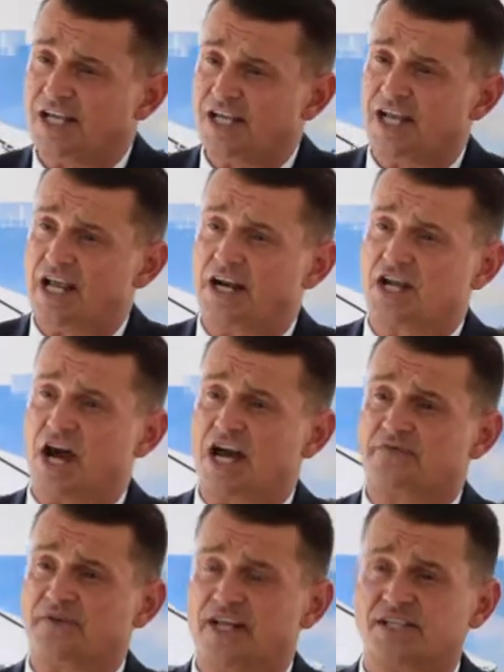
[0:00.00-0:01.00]
in
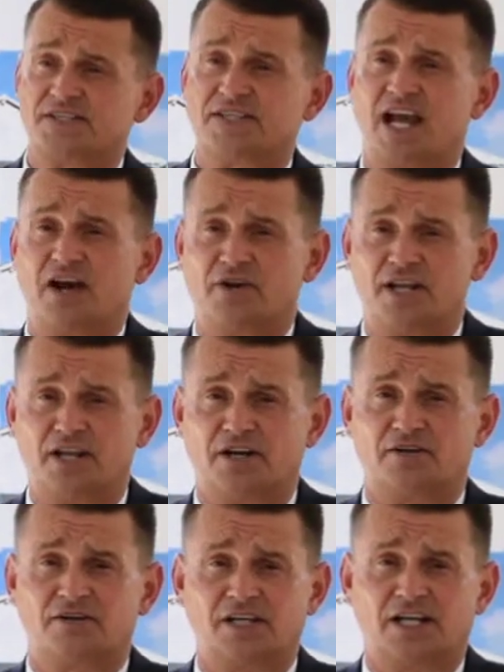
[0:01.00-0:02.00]
confidence down
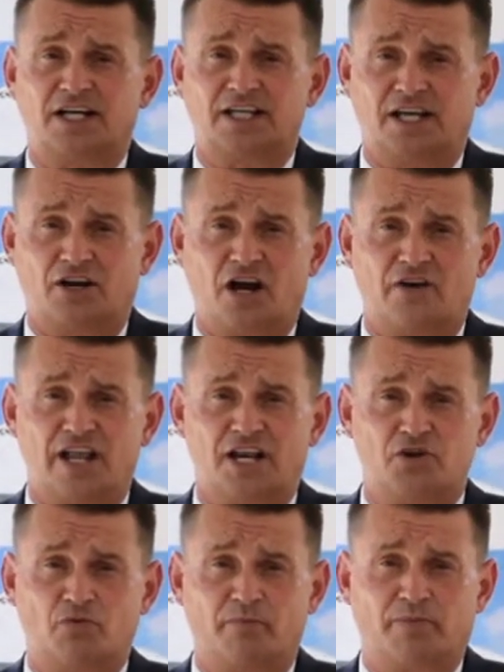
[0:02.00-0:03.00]
here in our
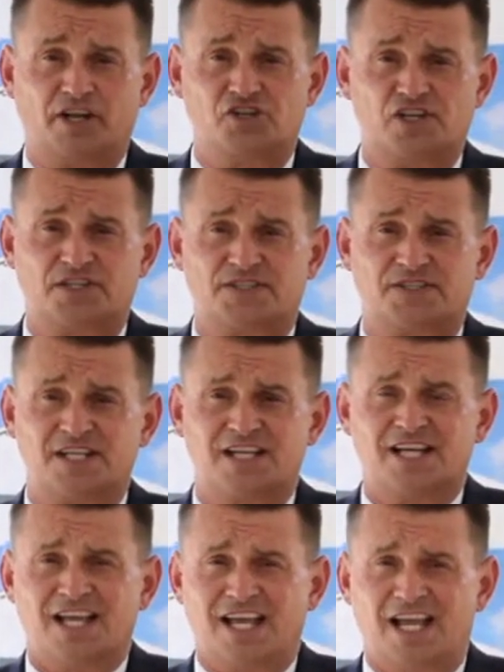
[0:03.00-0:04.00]
annual budgets.
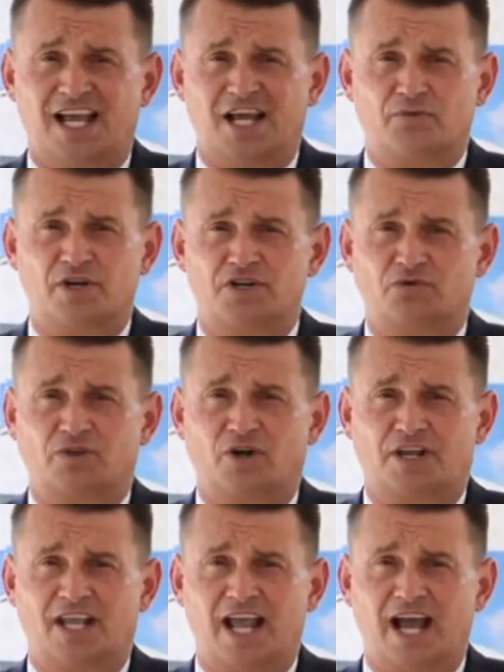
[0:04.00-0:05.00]
And when you
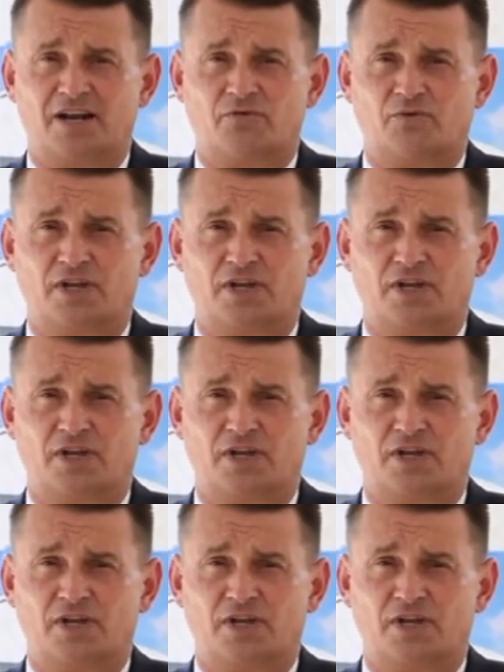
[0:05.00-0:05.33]
look at,